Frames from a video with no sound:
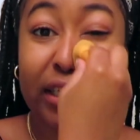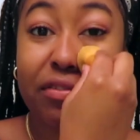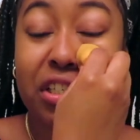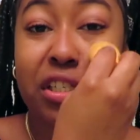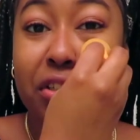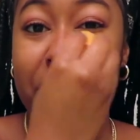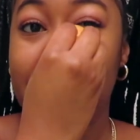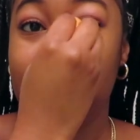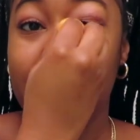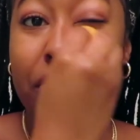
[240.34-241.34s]
of season
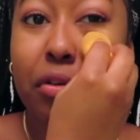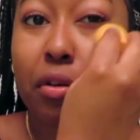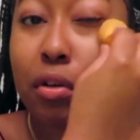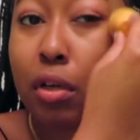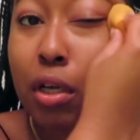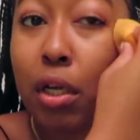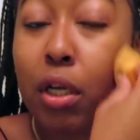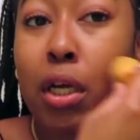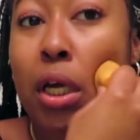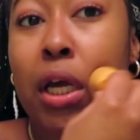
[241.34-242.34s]
2.
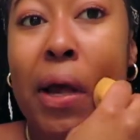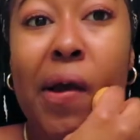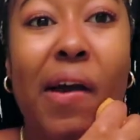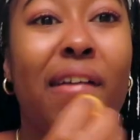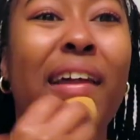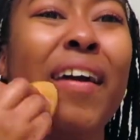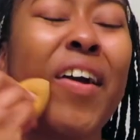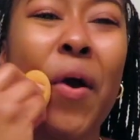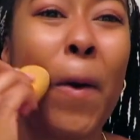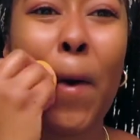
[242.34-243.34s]
Like,